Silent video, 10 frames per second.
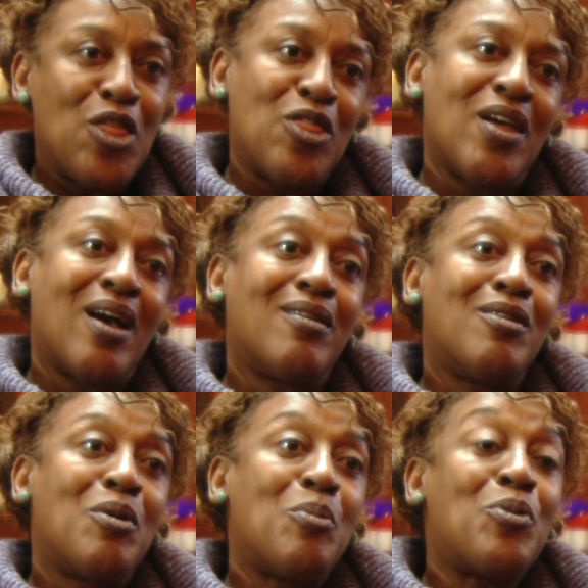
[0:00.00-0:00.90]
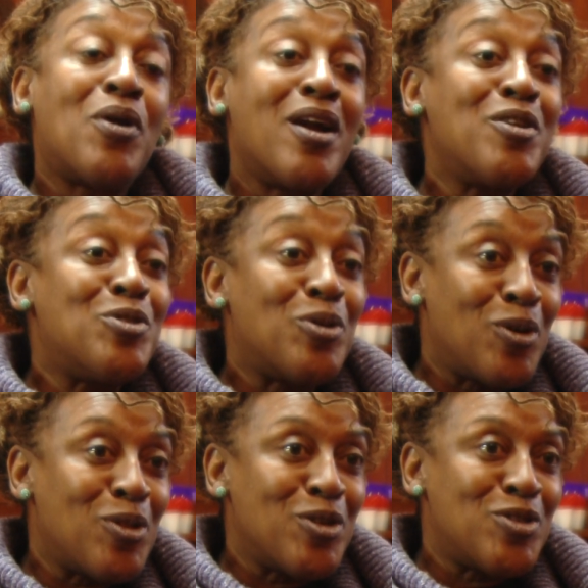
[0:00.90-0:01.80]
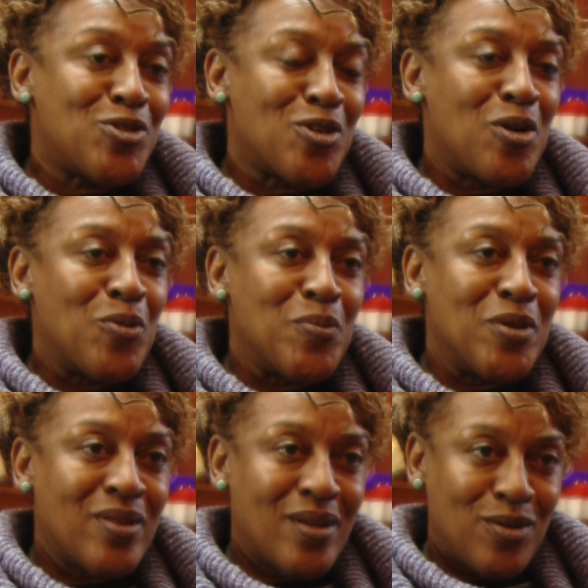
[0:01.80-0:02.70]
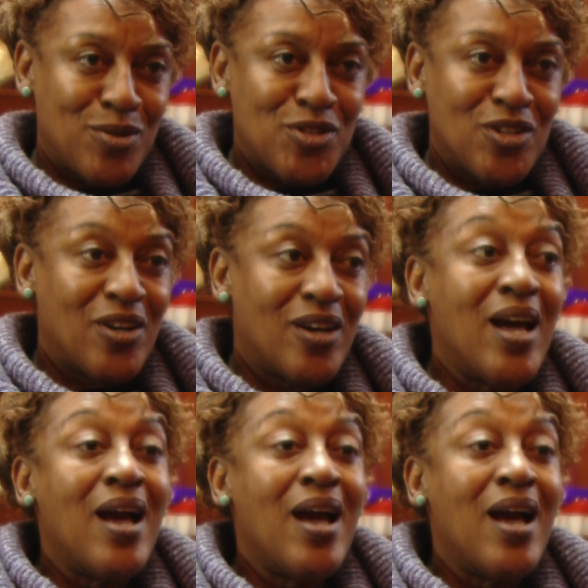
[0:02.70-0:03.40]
that prior to all those strong women that you saw,